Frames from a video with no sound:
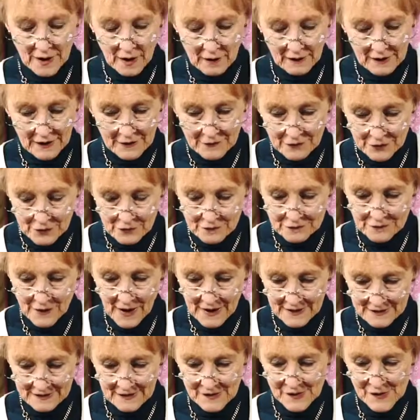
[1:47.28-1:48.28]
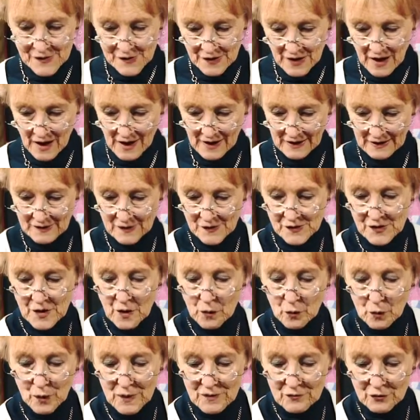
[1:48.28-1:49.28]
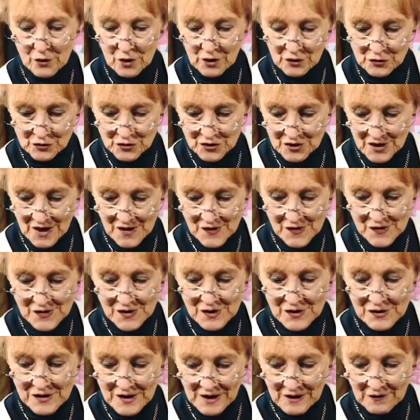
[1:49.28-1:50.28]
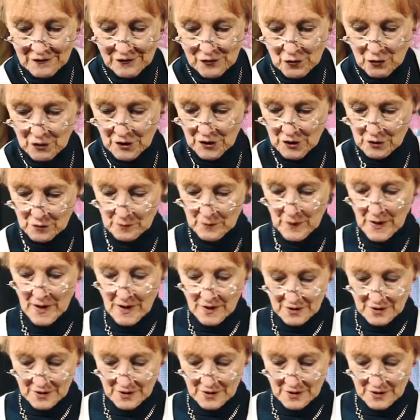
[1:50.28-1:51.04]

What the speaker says: Now, if you find it slides, we've got just the thing for you.